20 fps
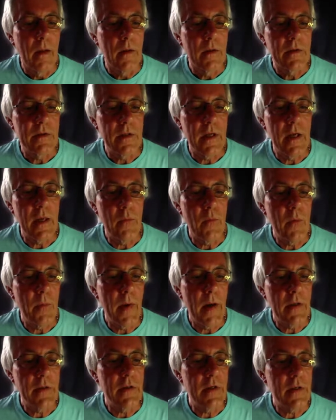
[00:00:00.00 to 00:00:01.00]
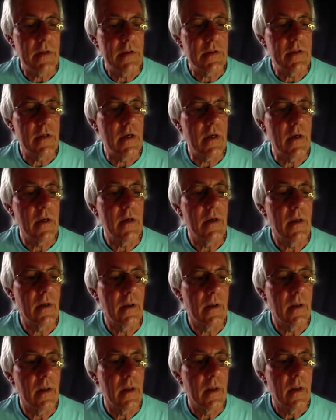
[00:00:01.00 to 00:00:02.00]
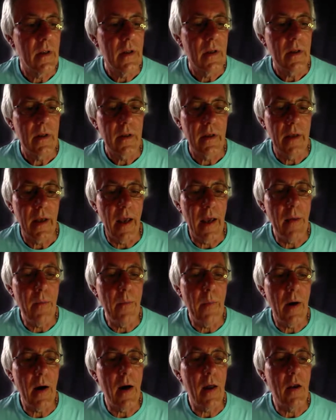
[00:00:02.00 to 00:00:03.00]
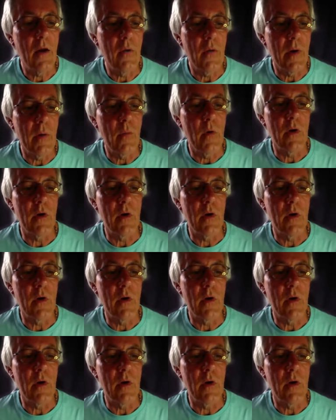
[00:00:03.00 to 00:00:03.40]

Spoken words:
Staying with Manchester, Ken Barlow it